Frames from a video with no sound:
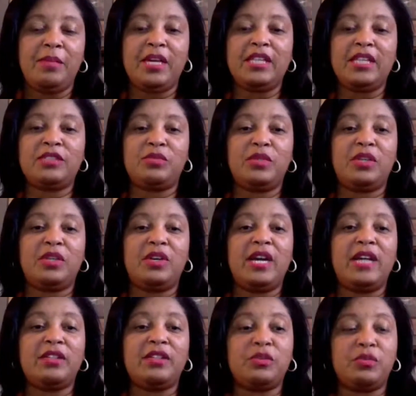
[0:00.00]
Because
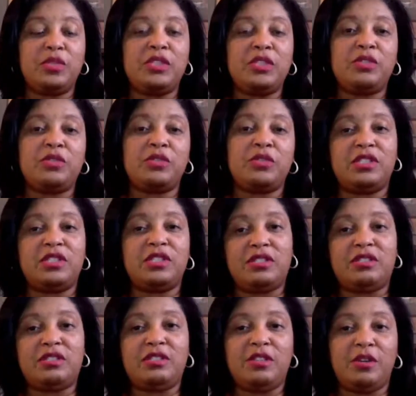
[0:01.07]
the
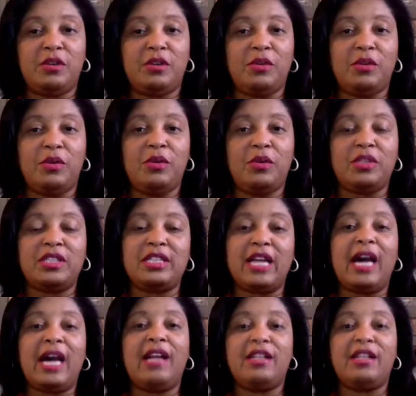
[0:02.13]
resources, or the
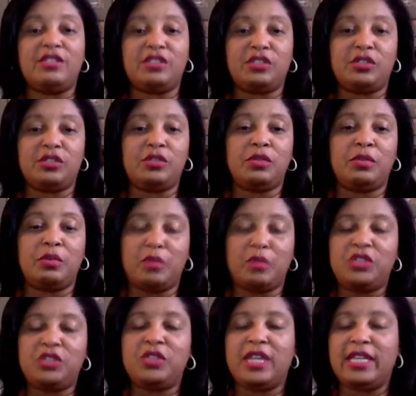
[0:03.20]
knowledge to do it. But
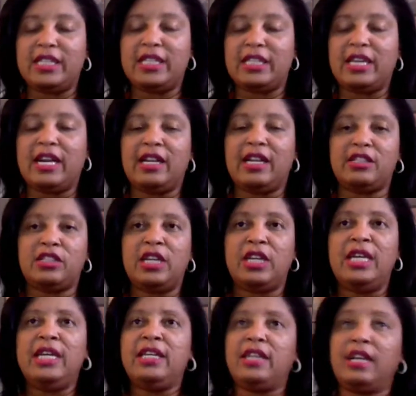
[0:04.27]
once you gain the knowledge
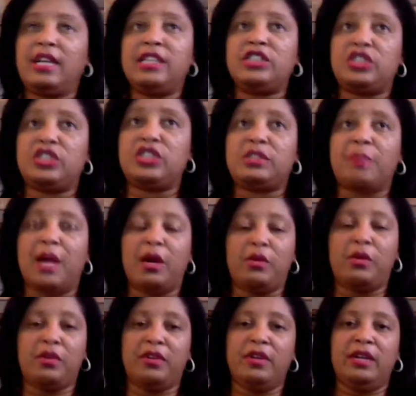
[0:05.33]
is
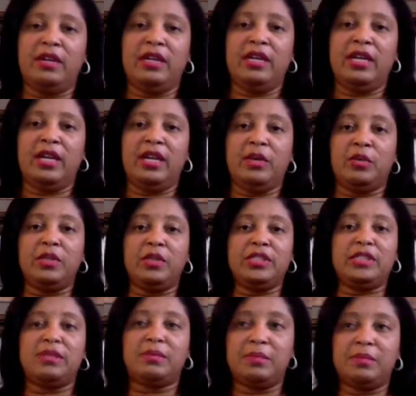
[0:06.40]
power. And
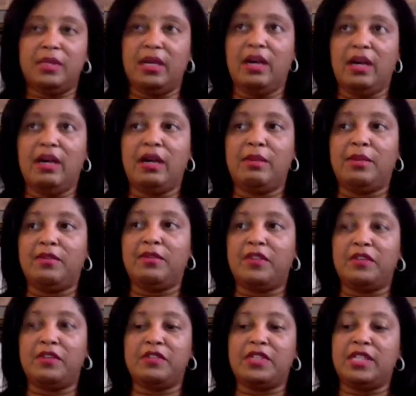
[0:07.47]
wisdom above
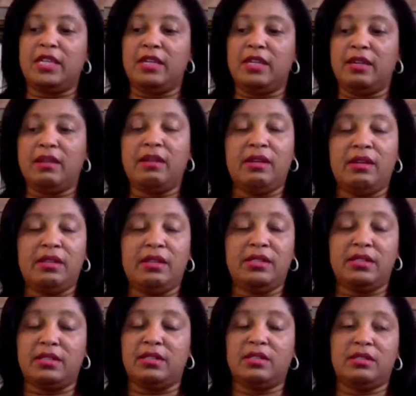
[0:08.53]
everything
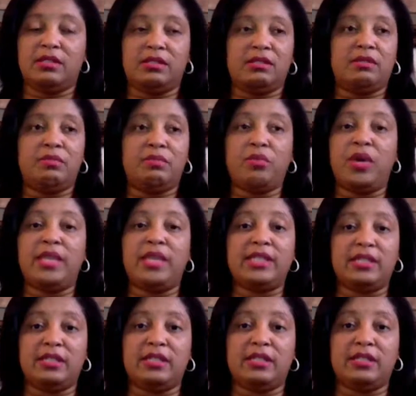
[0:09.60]
is
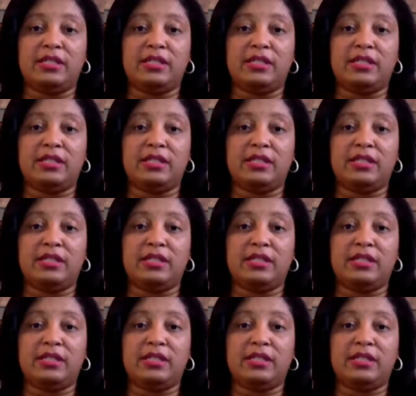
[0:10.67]
priceless.